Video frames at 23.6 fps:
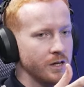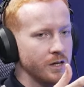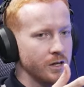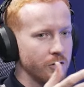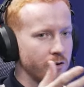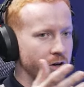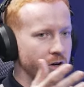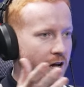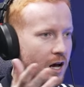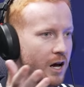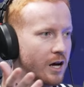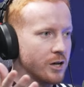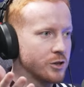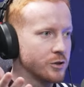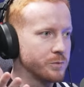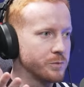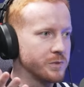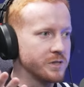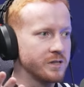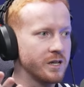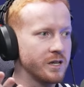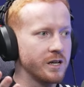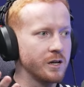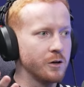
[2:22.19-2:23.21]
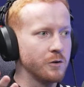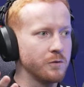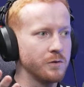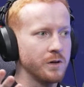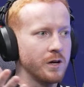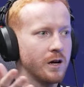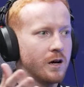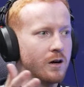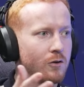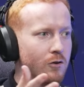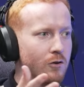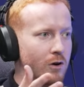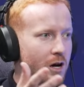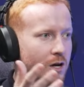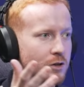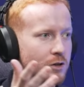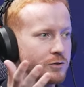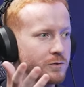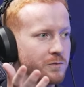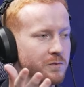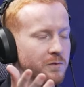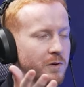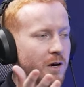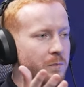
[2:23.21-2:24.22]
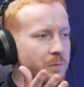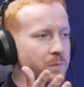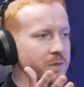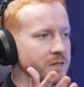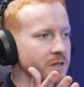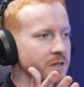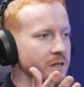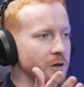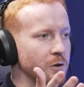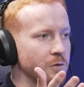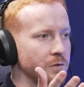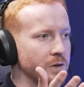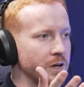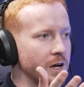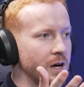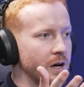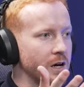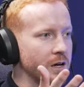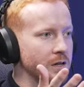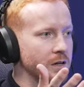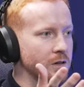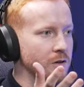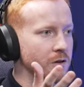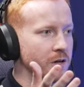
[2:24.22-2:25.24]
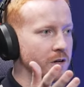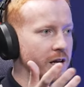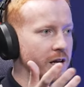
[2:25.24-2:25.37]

you're at 100% LVR or 105% LVR in a lot